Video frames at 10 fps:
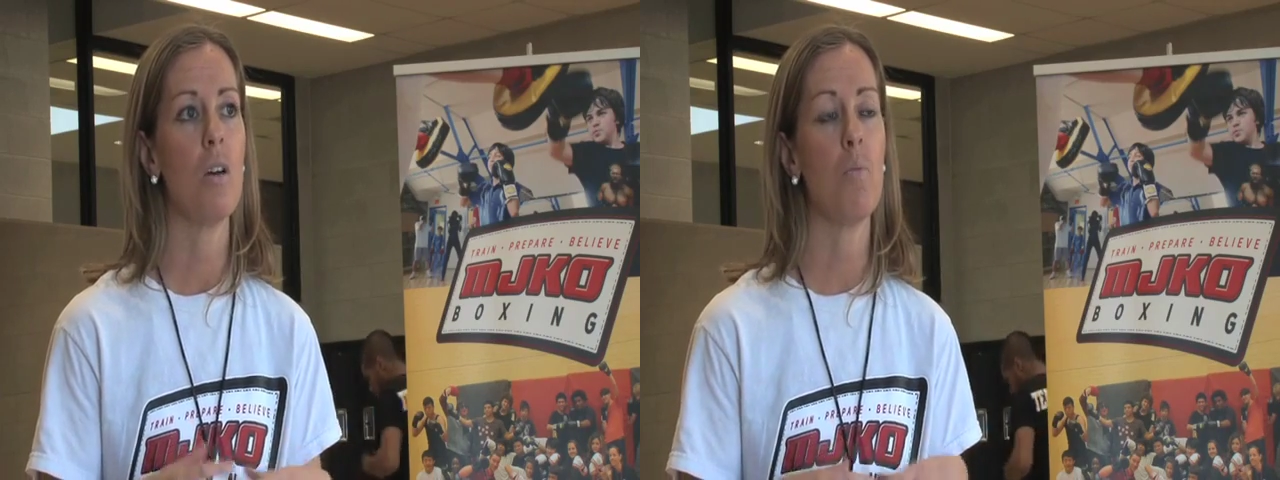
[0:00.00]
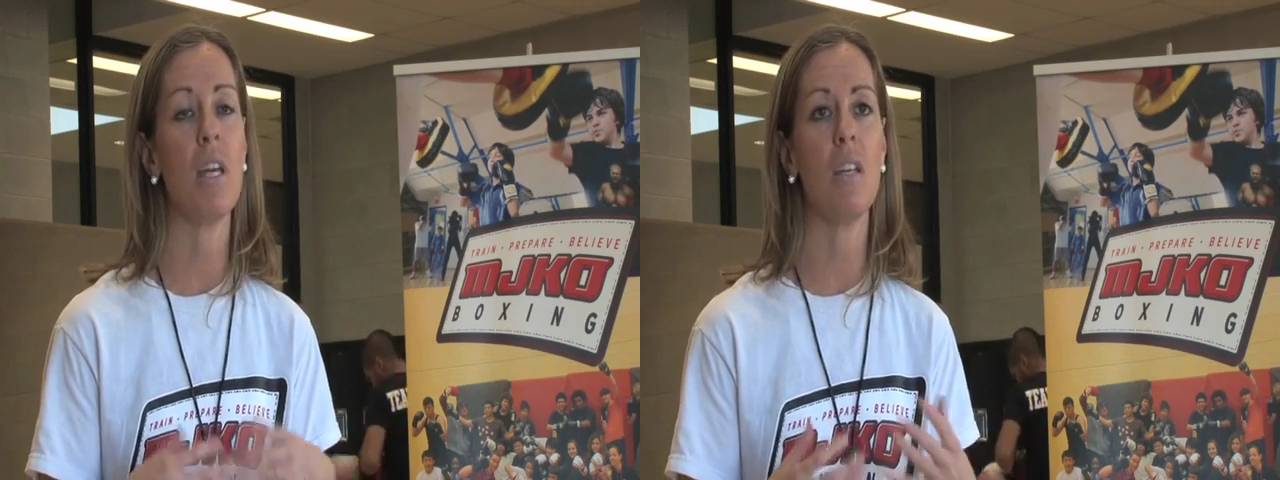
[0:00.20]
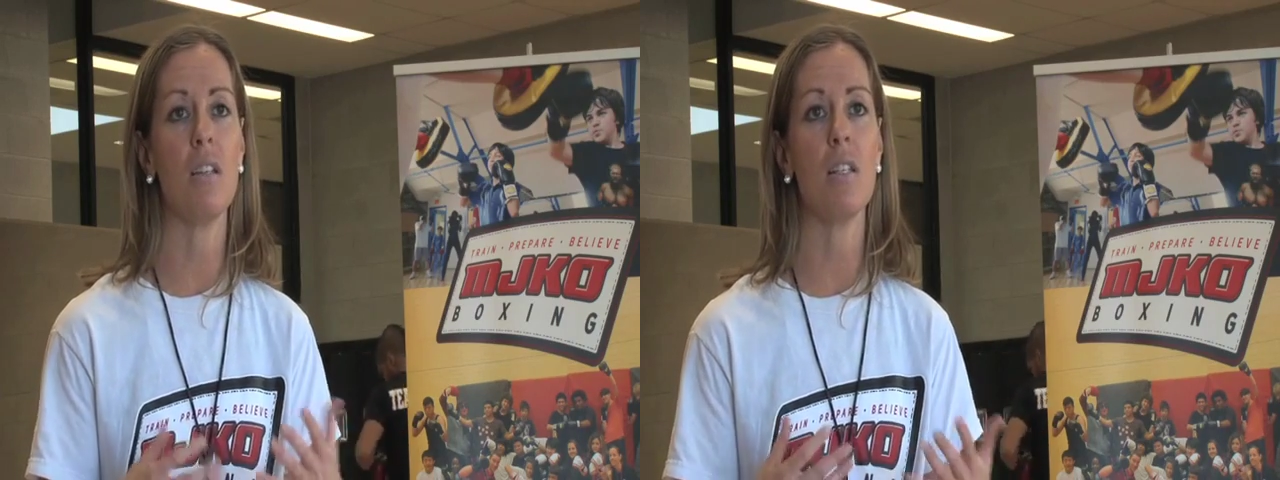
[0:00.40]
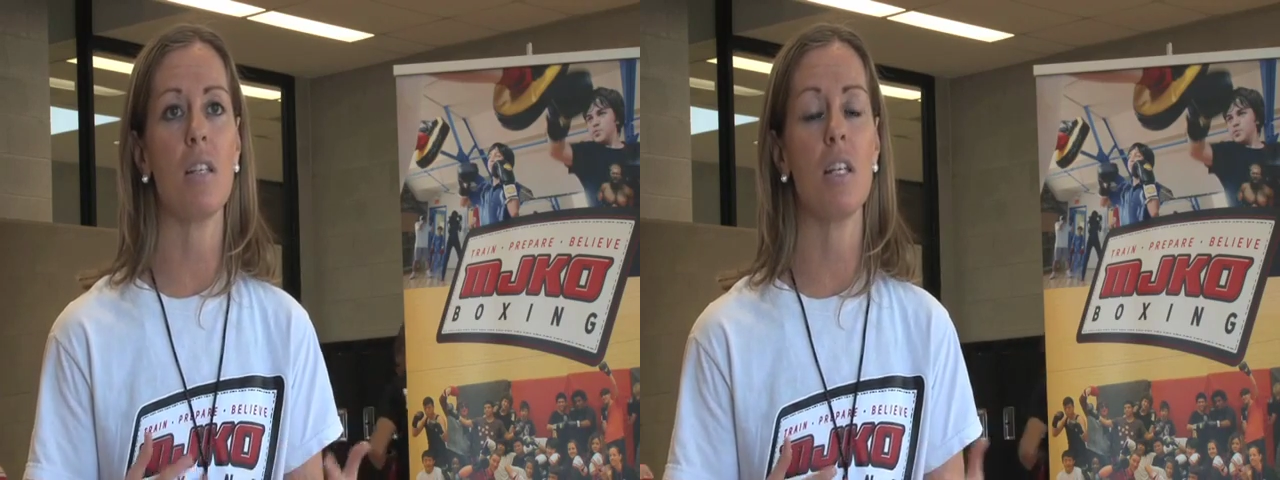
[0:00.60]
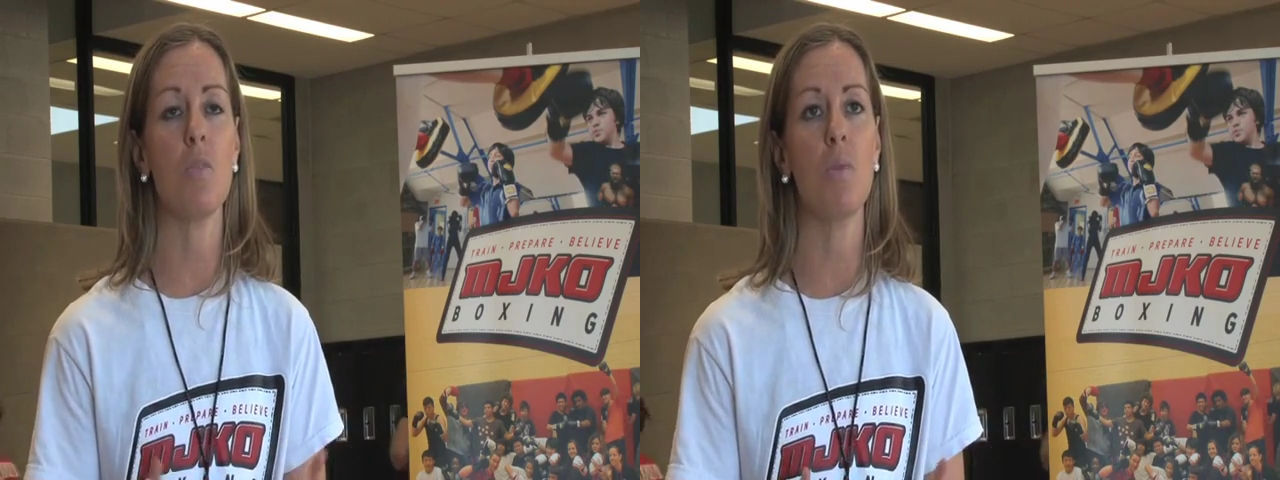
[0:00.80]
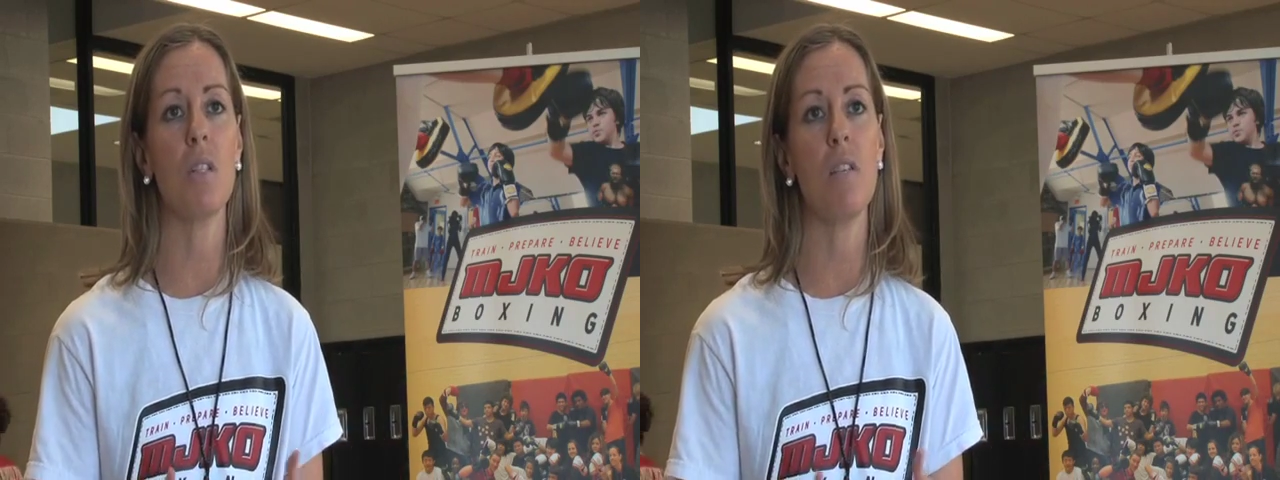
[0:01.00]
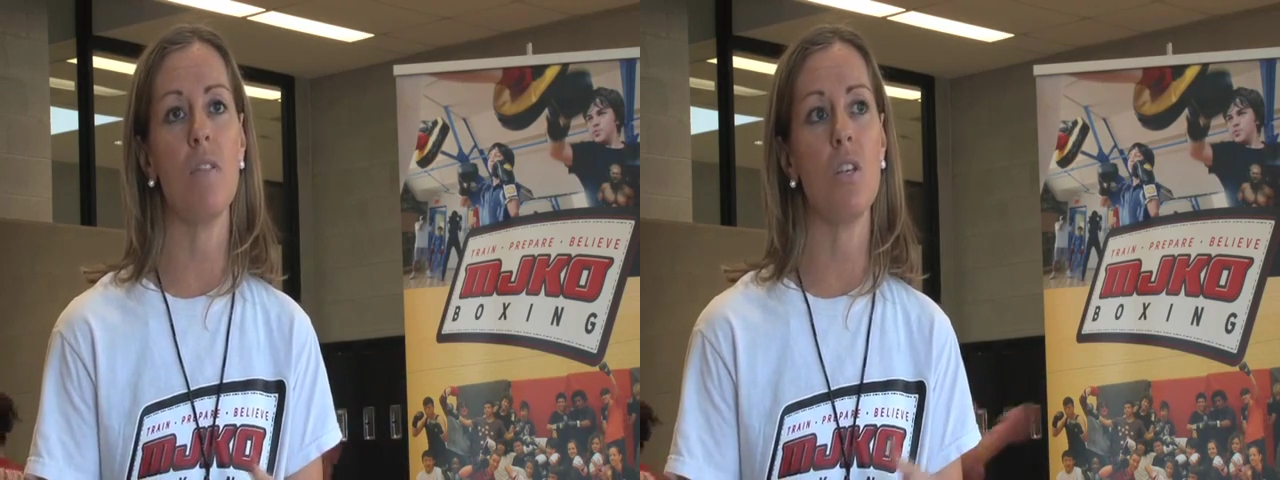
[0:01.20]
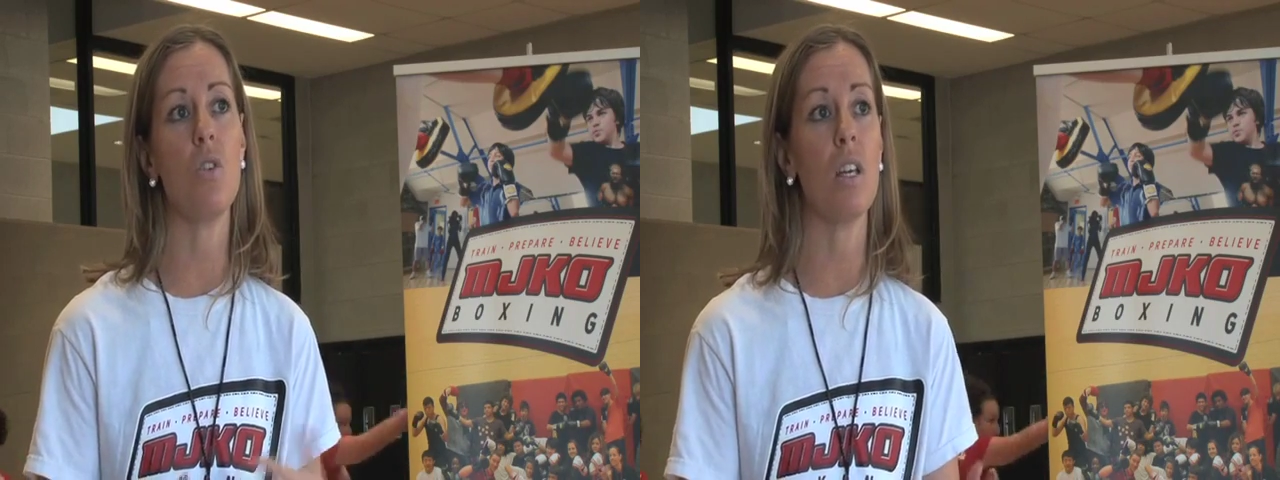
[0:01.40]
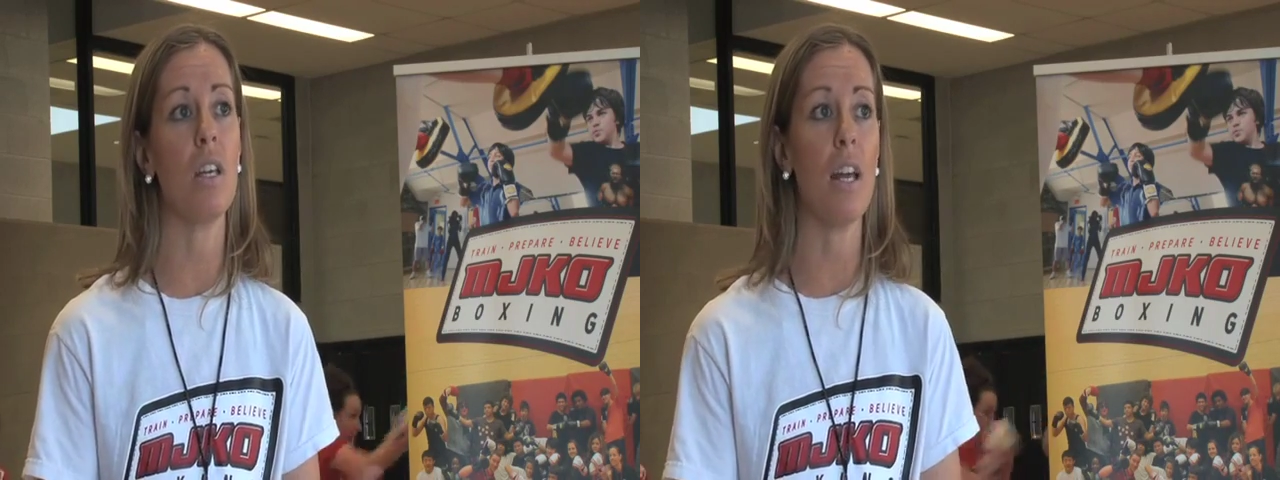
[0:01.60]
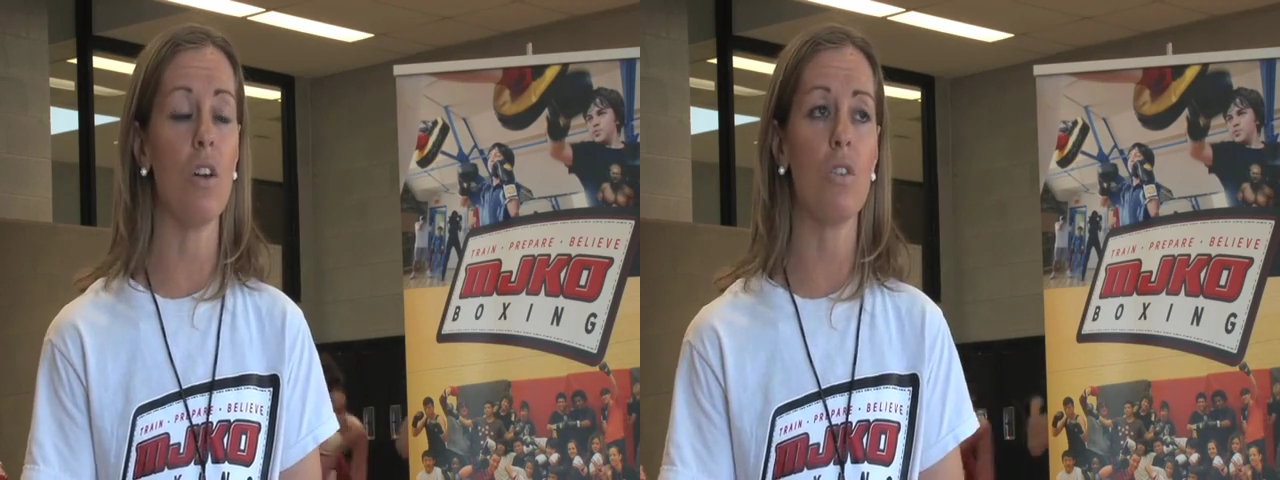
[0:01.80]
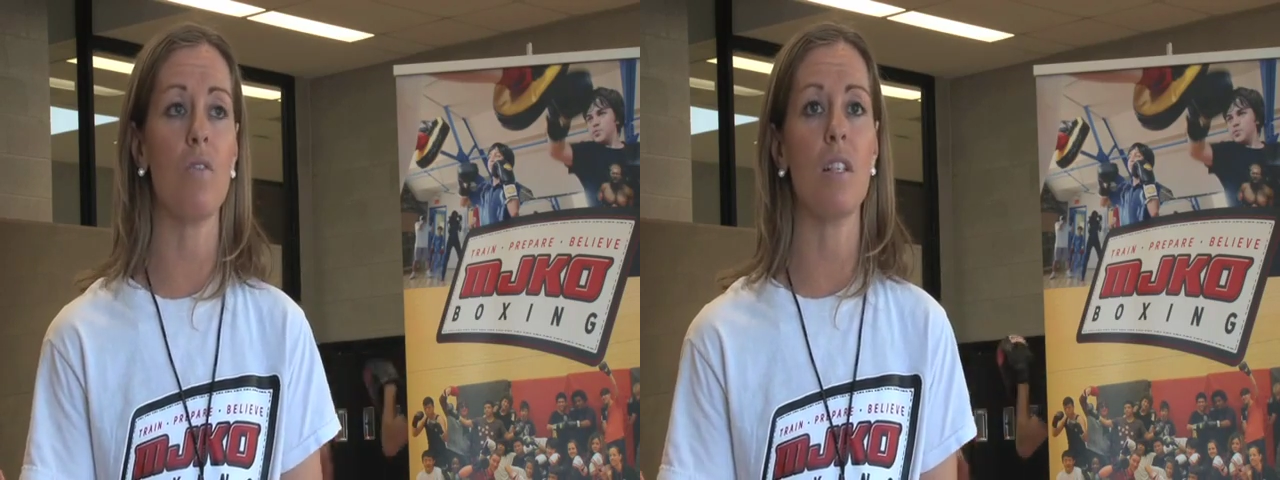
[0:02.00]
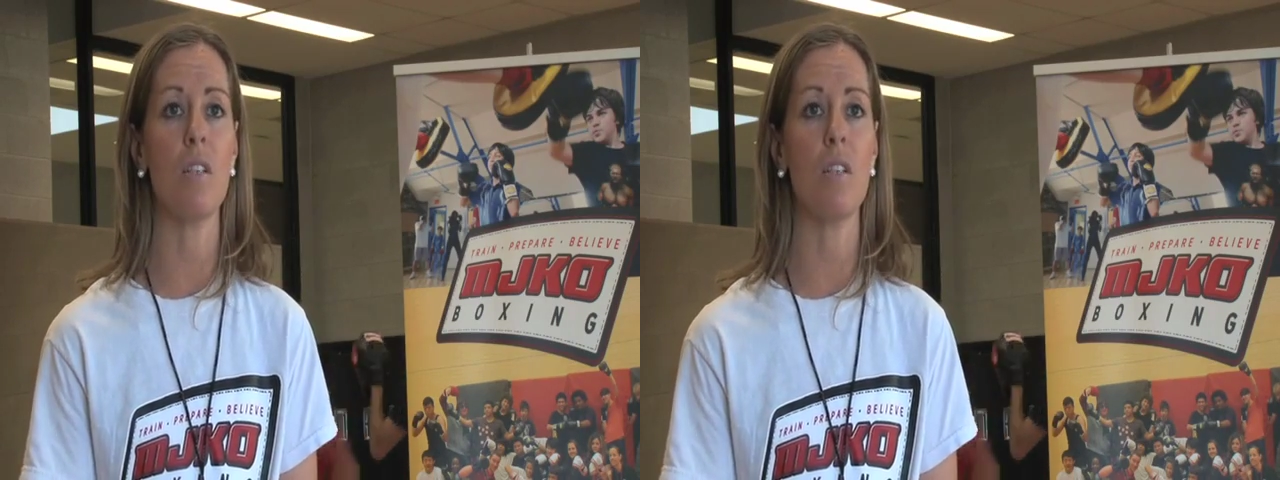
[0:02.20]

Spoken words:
making these kids believe that you can get out of this